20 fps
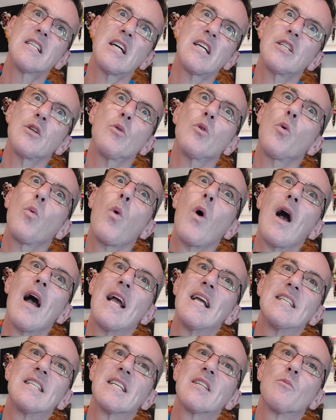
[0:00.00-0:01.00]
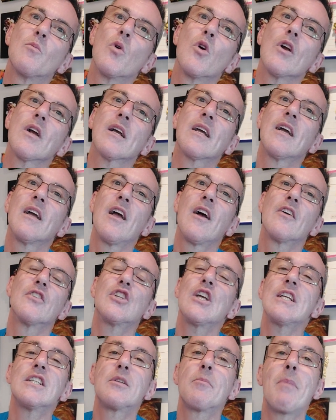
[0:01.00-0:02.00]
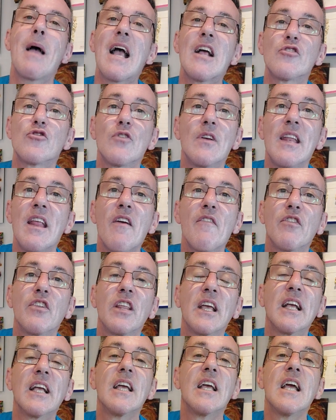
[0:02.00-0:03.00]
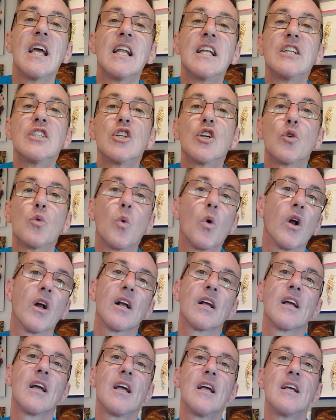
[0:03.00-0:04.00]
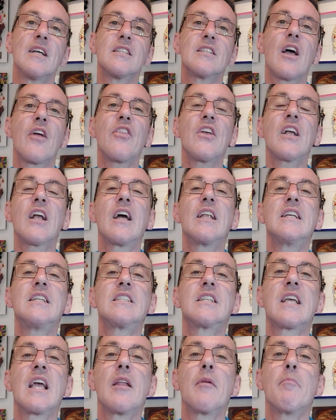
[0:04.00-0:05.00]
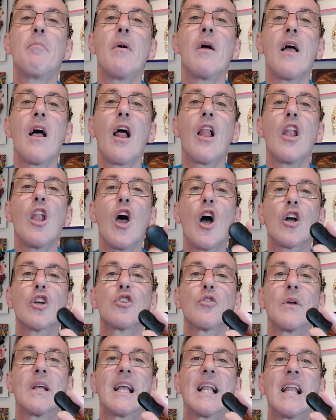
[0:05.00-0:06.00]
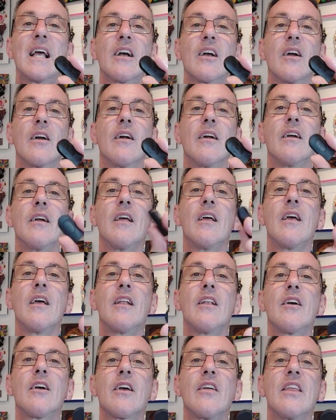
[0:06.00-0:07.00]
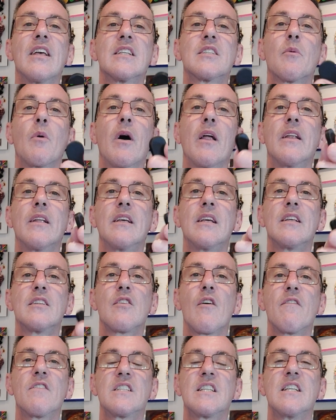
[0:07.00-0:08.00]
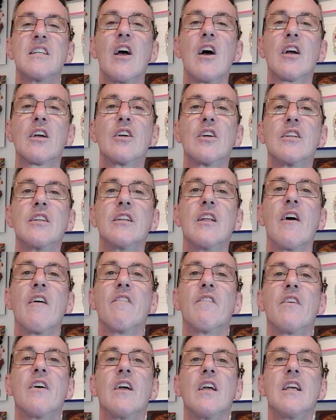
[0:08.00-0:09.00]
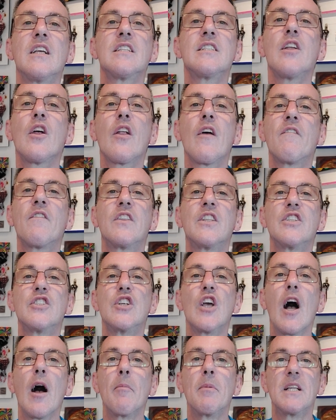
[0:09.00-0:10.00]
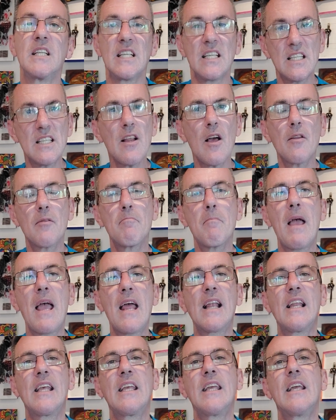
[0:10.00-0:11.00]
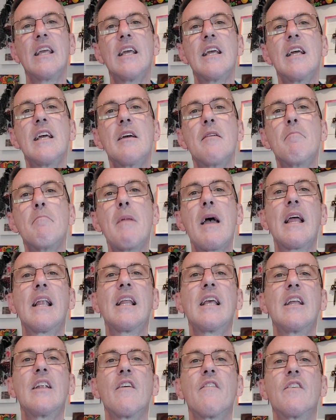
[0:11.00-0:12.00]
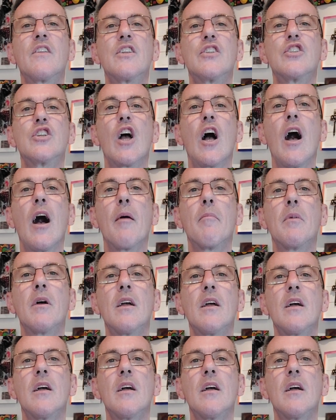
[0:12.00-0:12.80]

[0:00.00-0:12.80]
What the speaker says: I don't know why it doesn't work. I changed the battery and everything, and it should work. So I think I need to get a luxury clicker. Look at this one. It's obviously not good enough. It's not up for the job, is it? It's not manly enough for the job.